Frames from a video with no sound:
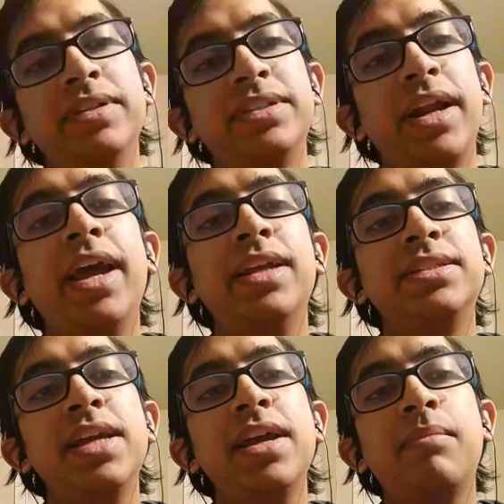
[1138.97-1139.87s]
it's
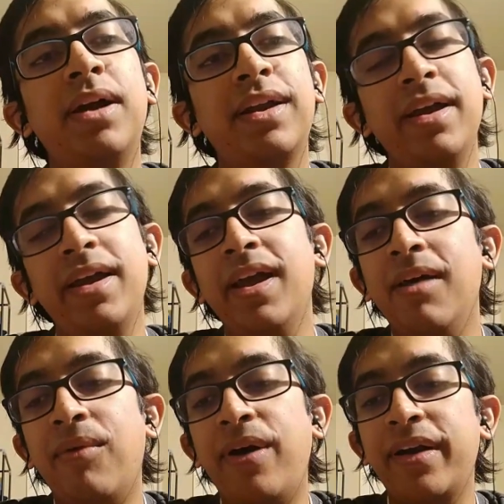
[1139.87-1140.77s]
realistic, but
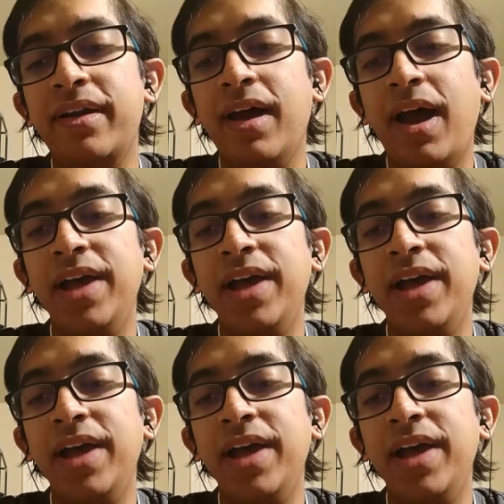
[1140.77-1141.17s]
what I